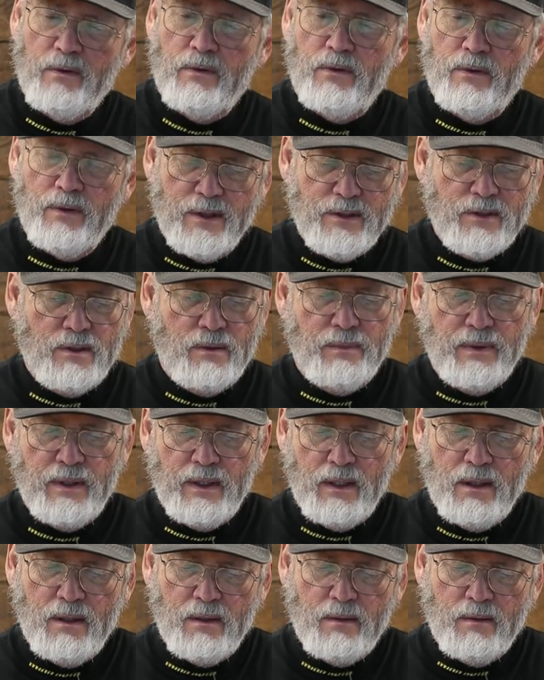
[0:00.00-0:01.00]
fluorescent
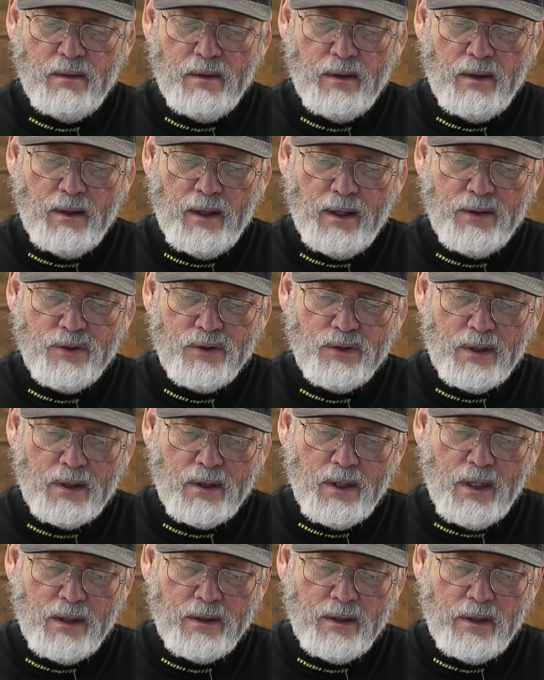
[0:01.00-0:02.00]
bead and
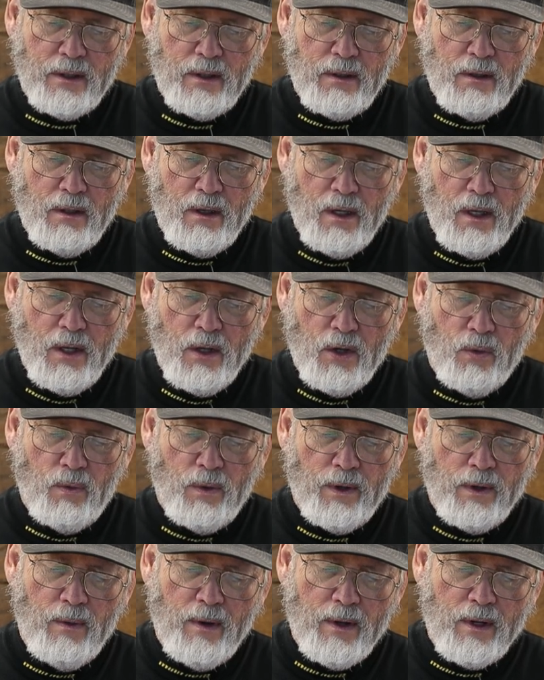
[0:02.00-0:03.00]
stick on there.
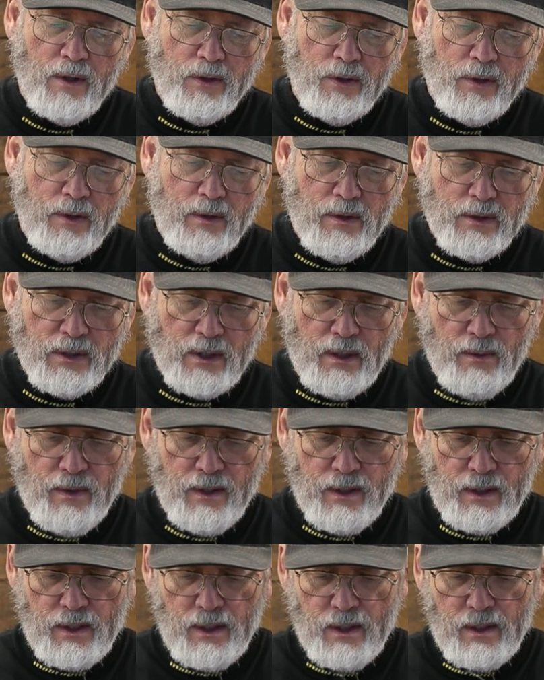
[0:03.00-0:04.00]
What I want to do is I
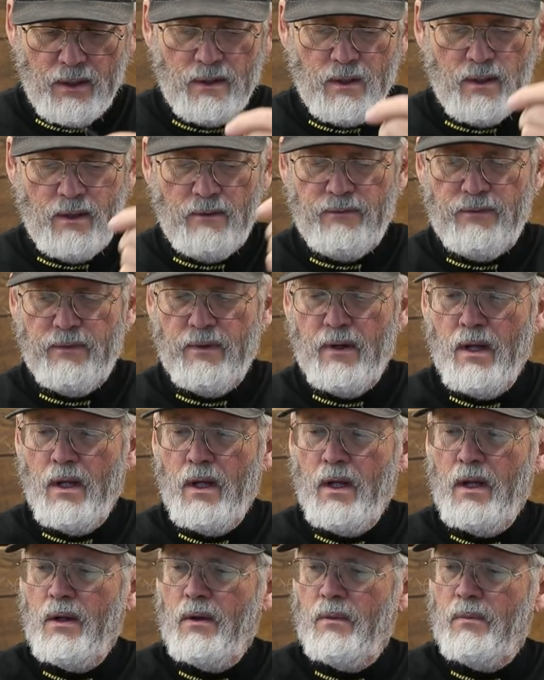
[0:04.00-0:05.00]
want to get enough
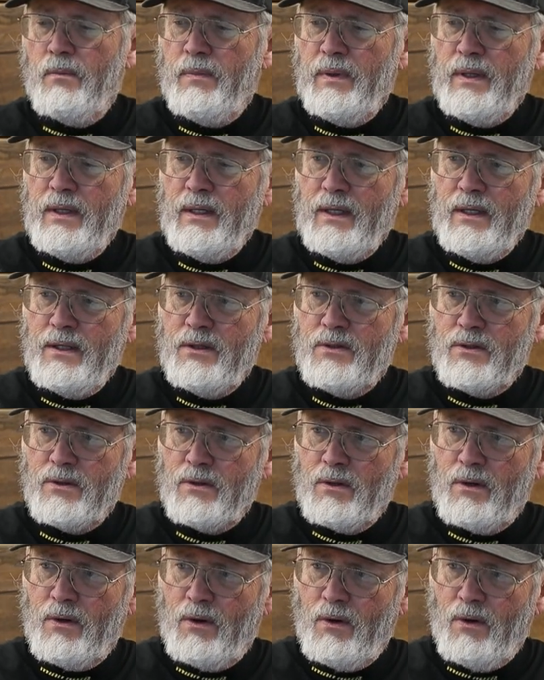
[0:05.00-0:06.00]
beads
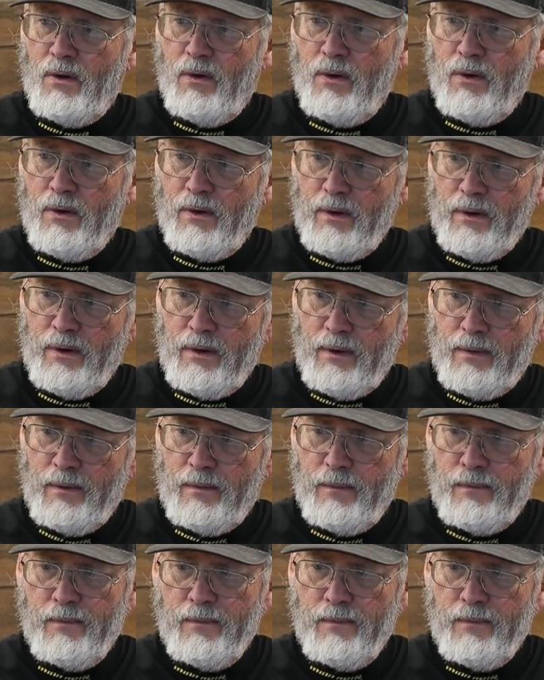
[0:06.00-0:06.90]
or